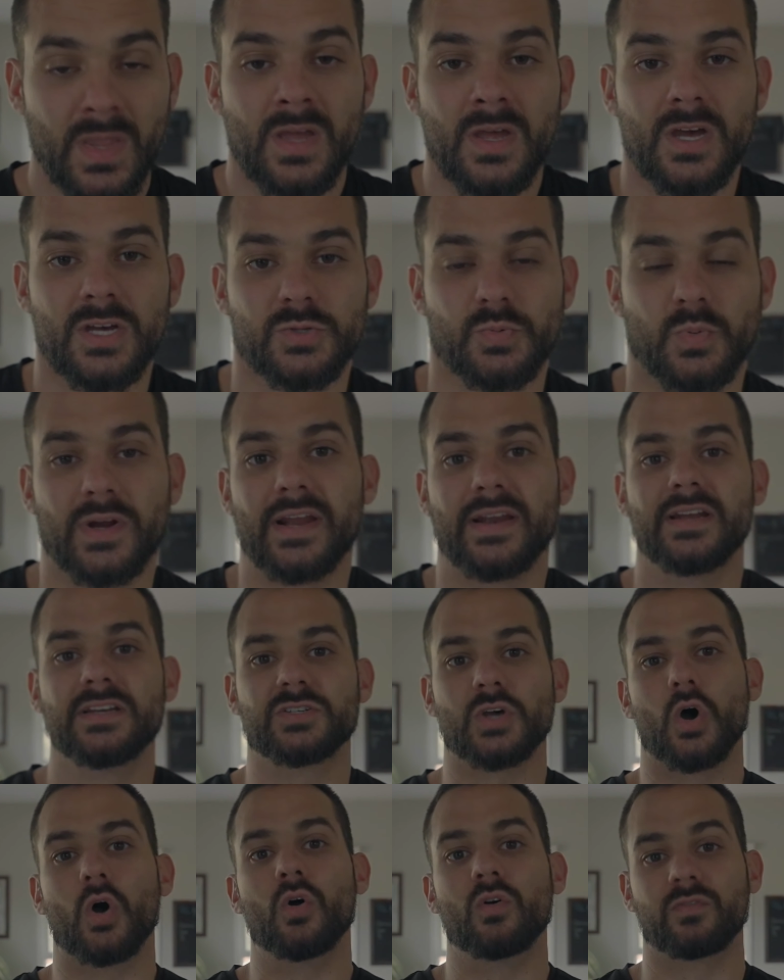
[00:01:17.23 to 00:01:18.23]
So we're getting
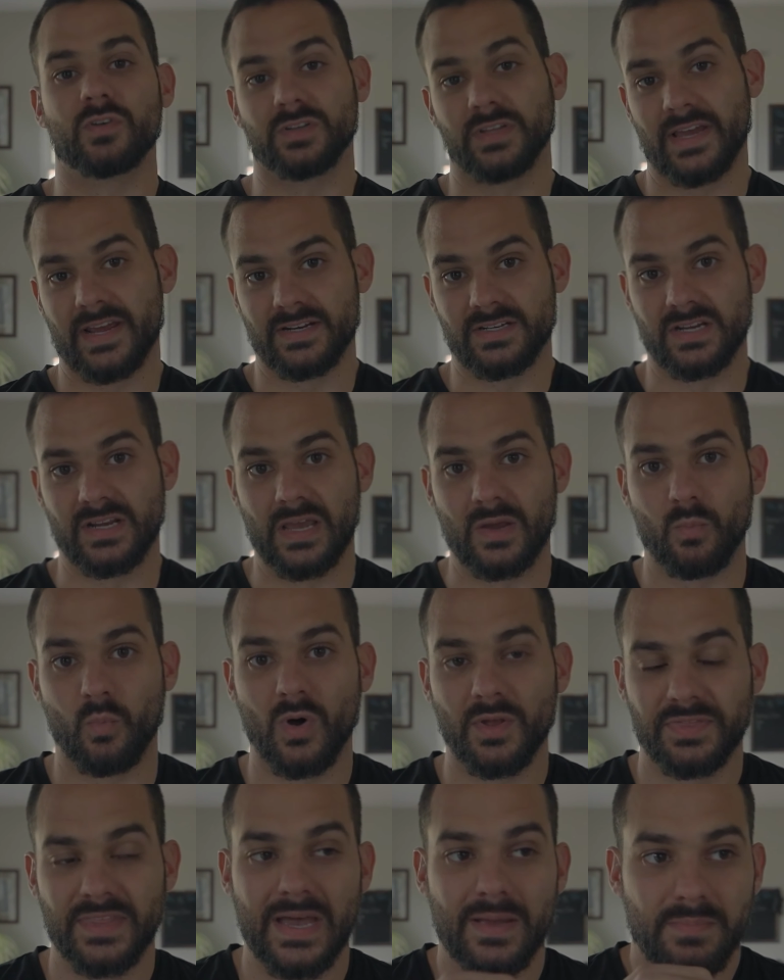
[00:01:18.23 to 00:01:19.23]
into overlanding, and
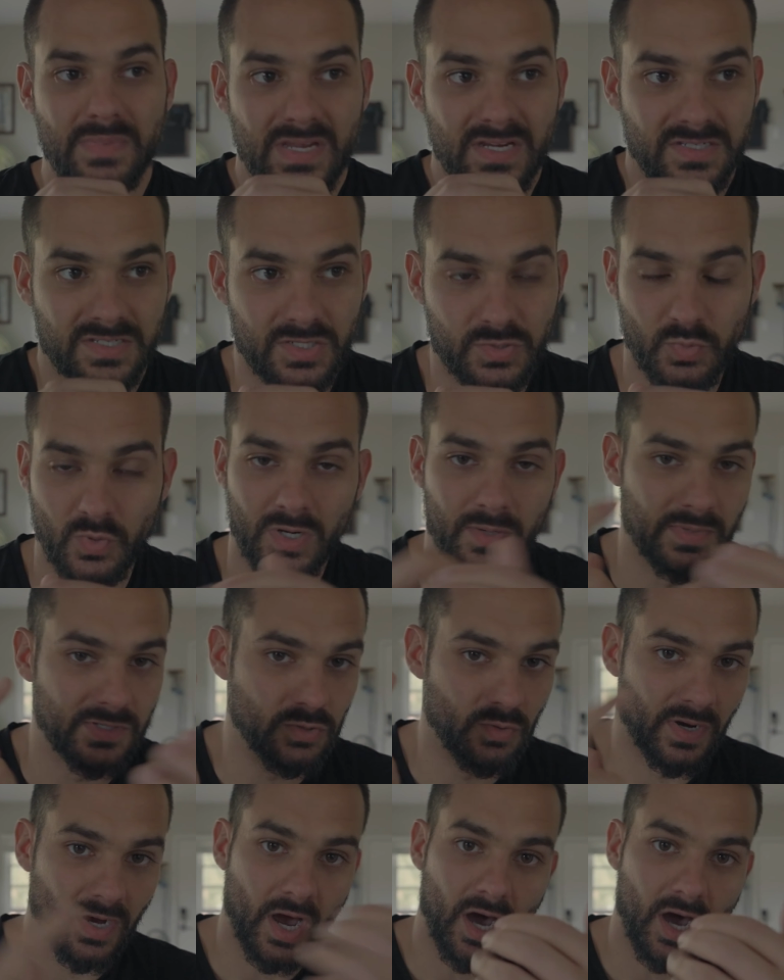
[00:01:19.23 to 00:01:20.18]
what that means is we're gonna be doing